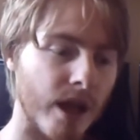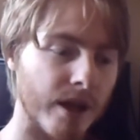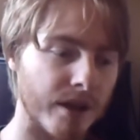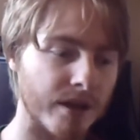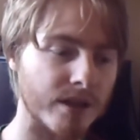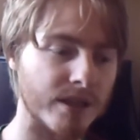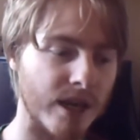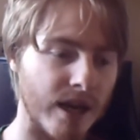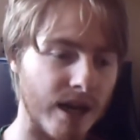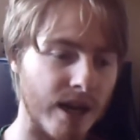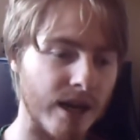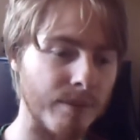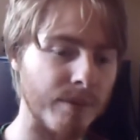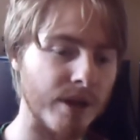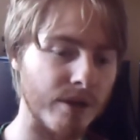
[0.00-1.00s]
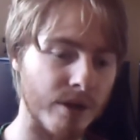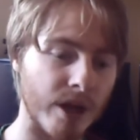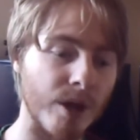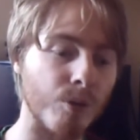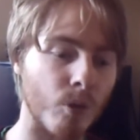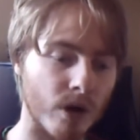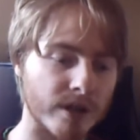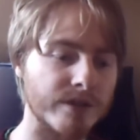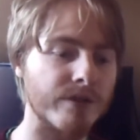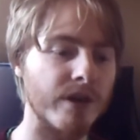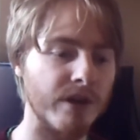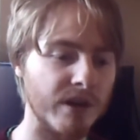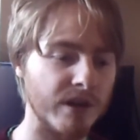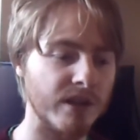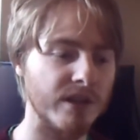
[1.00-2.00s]
And at the time, it, it was
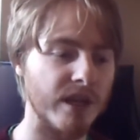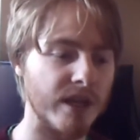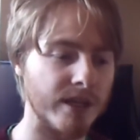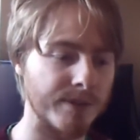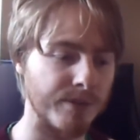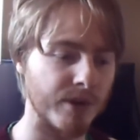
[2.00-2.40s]
very early days,